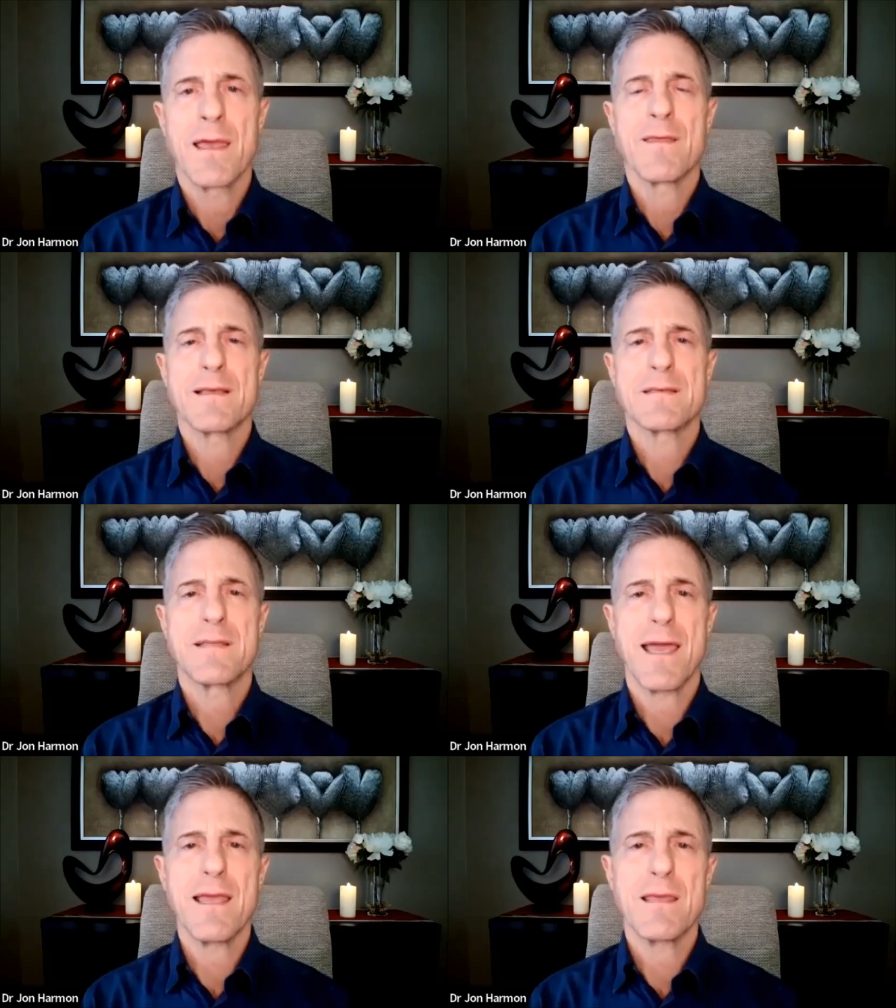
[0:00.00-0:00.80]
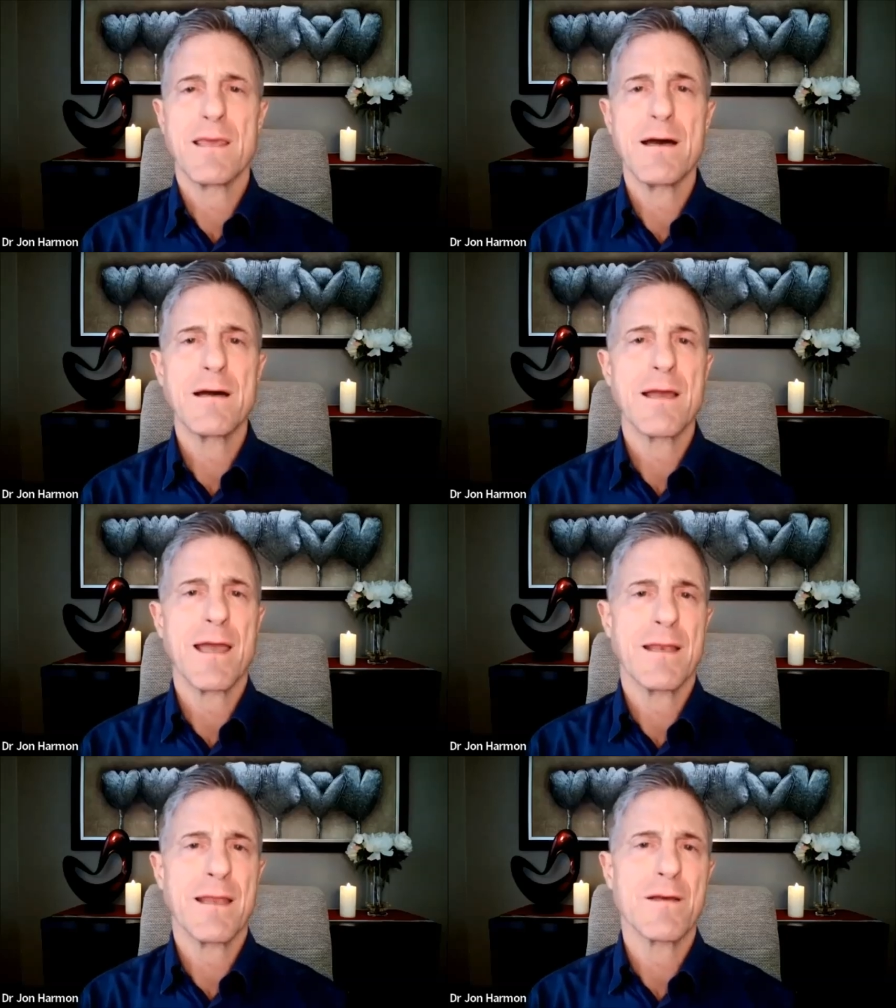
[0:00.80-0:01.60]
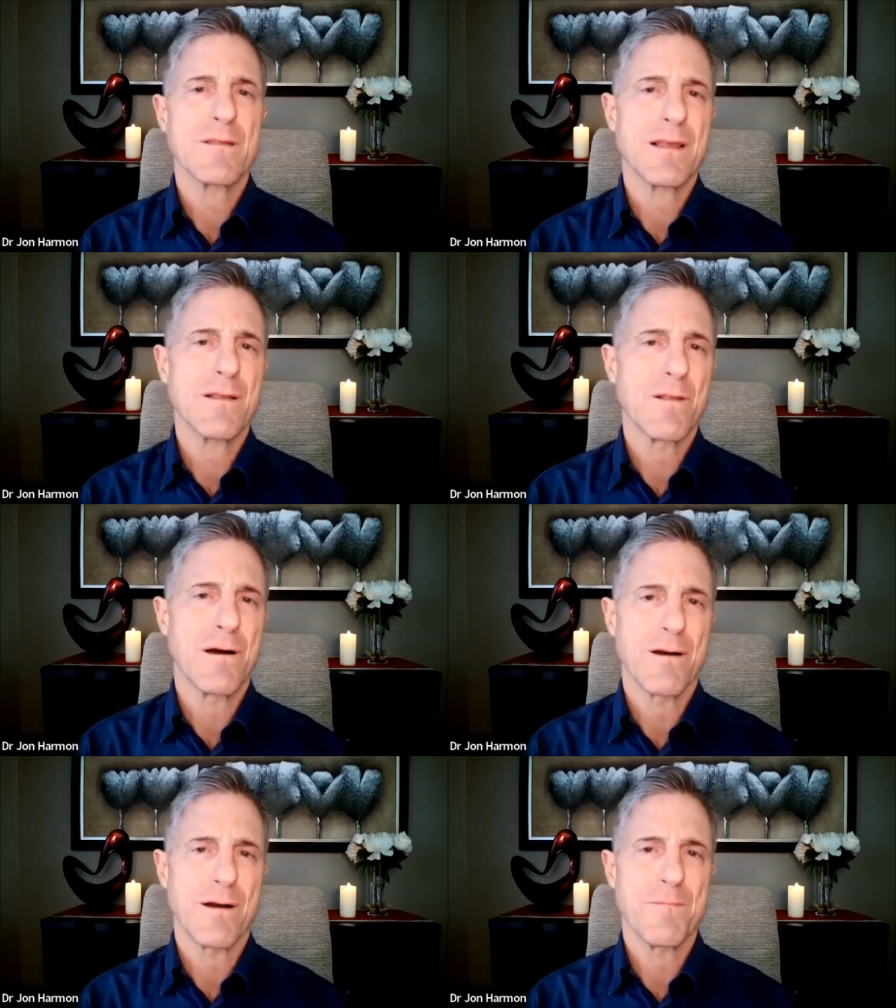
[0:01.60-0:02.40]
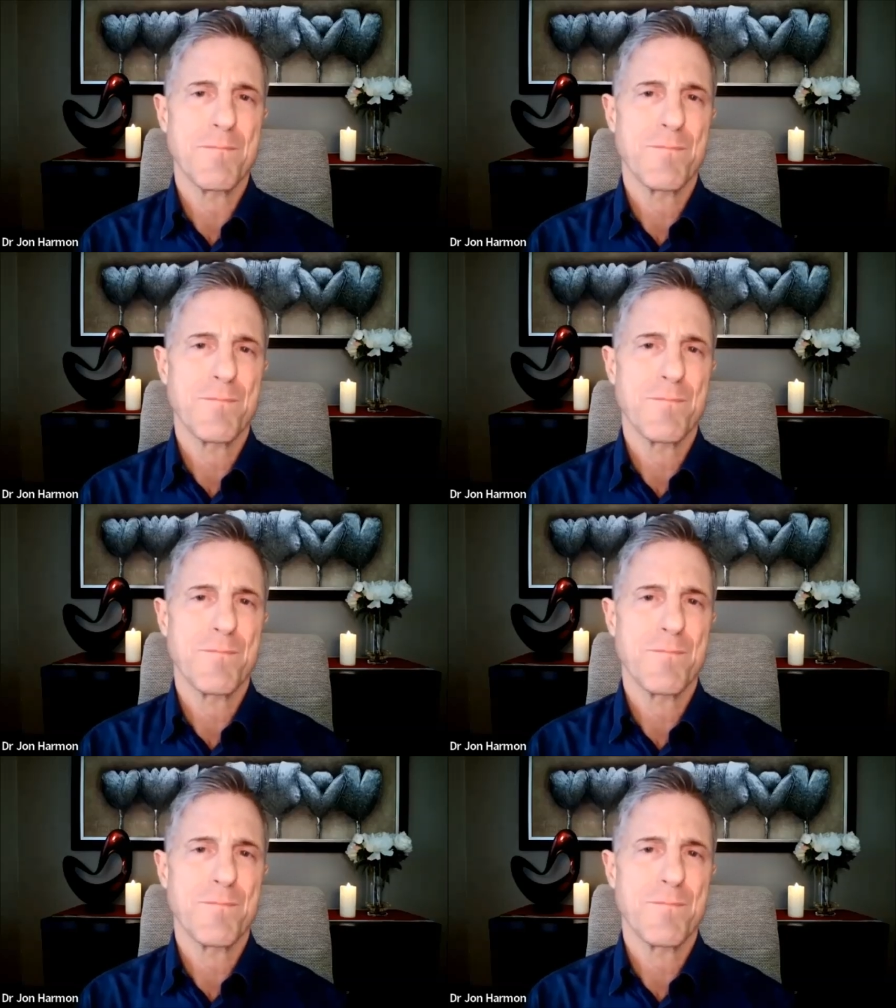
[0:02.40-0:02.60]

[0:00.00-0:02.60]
They stay young and healthy longer.